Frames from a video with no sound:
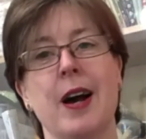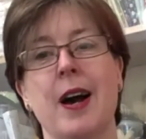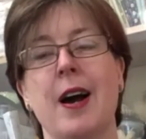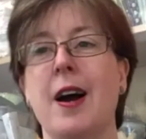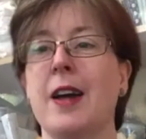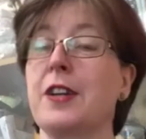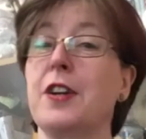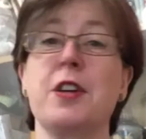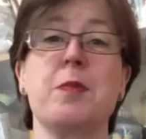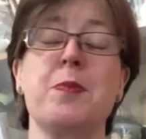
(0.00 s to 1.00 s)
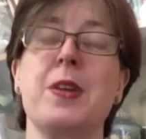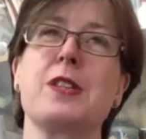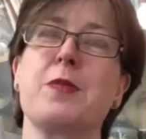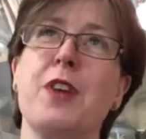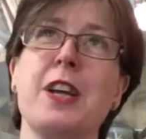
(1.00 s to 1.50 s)
it's
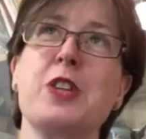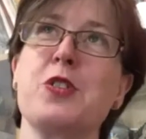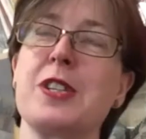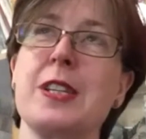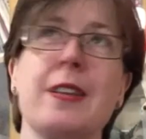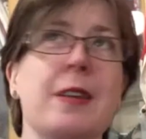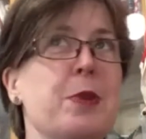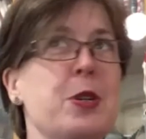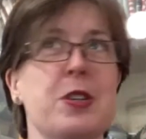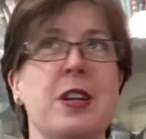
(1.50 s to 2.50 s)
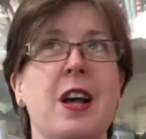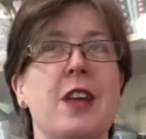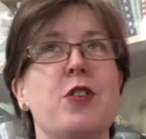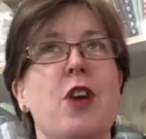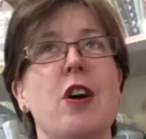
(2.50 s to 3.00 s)
a very interesting thing because
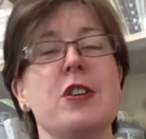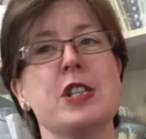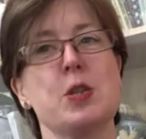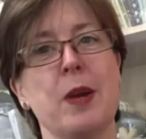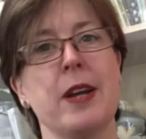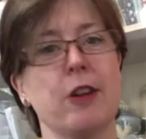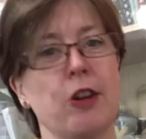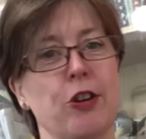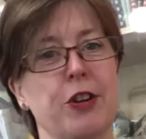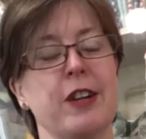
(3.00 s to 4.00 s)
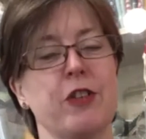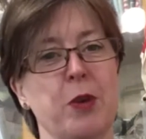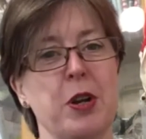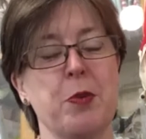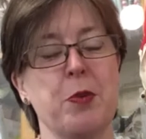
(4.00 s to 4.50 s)
you can't explain a colonic to
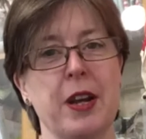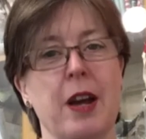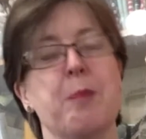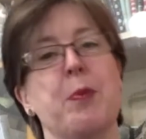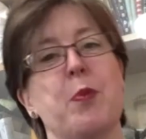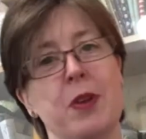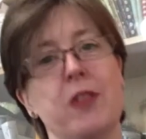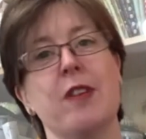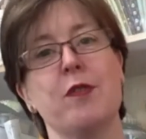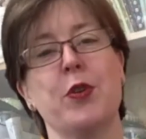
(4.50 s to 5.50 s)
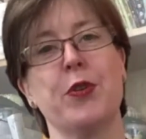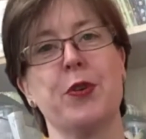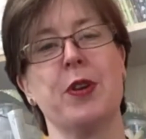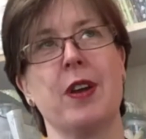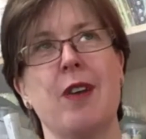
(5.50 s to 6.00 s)
anybody. But once they've gone through
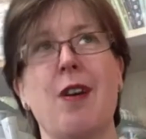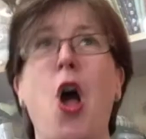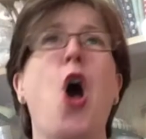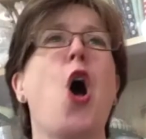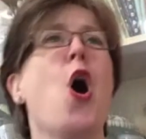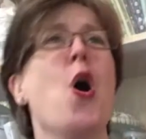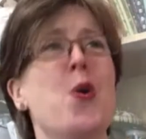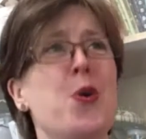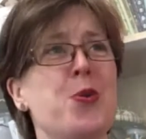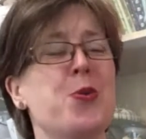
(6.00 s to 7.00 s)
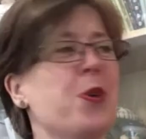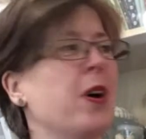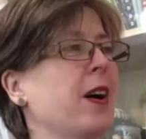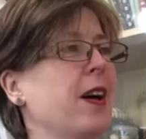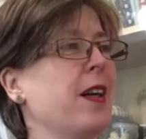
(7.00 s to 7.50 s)
it, they go, oh,
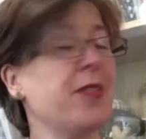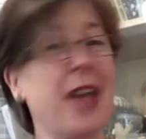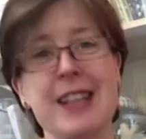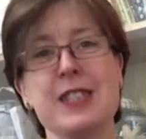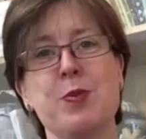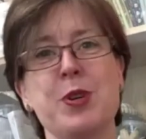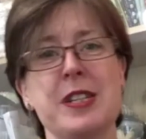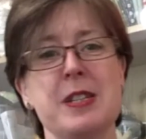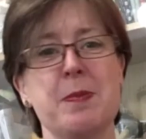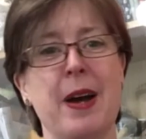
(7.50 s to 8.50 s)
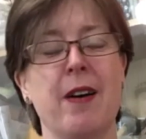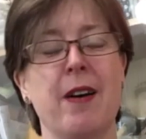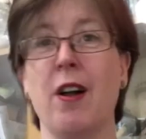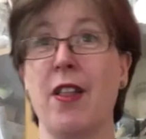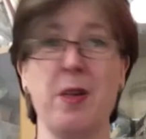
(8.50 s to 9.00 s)
that's what it's about.
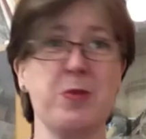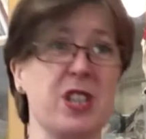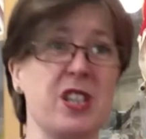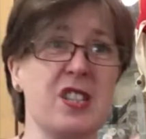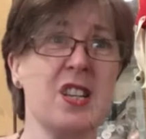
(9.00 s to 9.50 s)
That was easy.